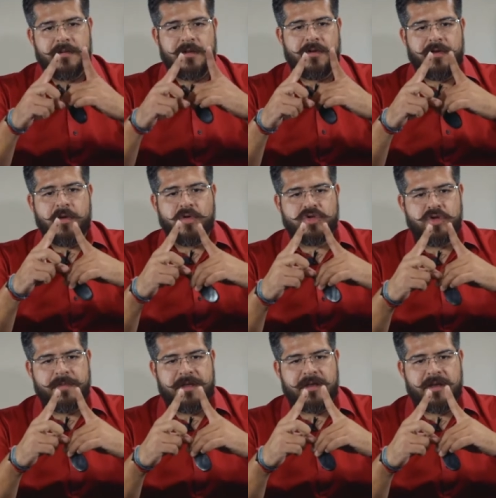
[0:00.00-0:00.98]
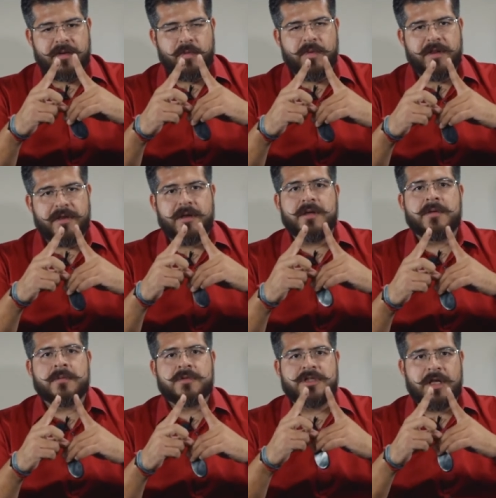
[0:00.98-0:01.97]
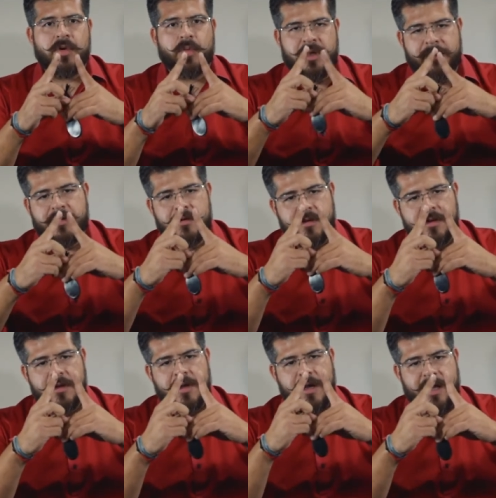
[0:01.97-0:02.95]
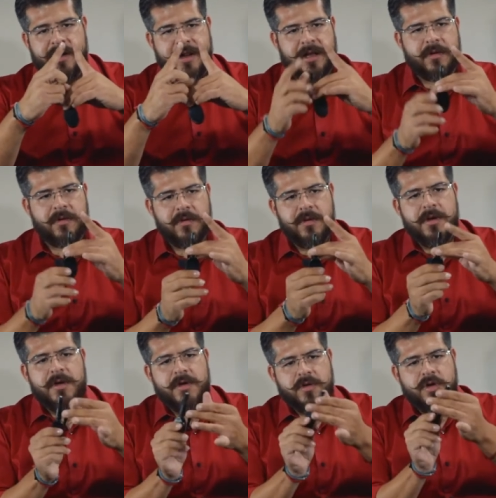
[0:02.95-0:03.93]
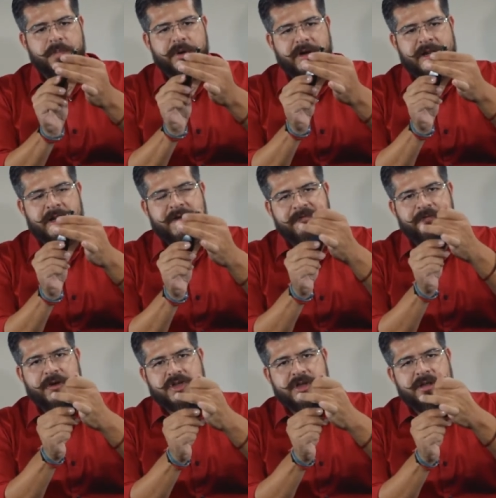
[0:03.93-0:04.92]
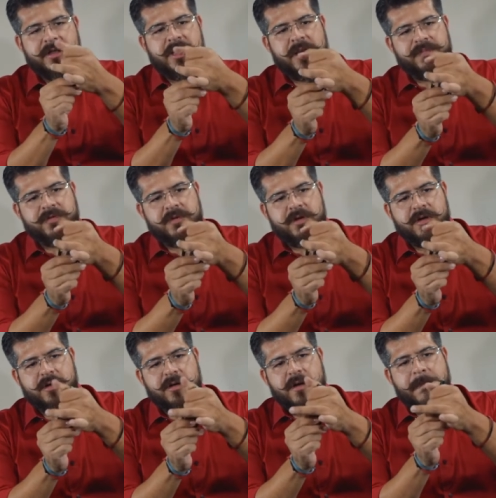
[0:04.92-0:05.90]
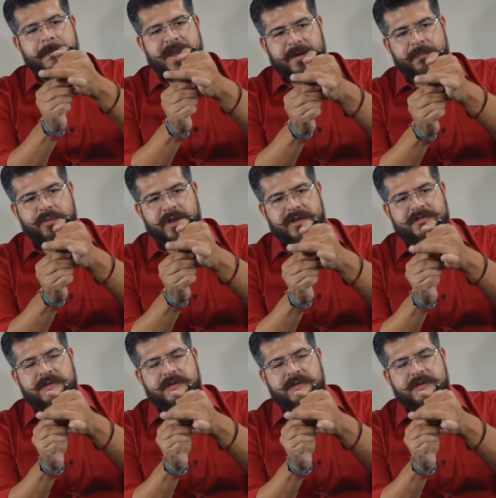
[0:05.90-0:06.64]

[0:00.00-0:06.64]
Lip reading: the hole should be done with a cello reamer at an angle. You put it in and friction keeps your peg in place.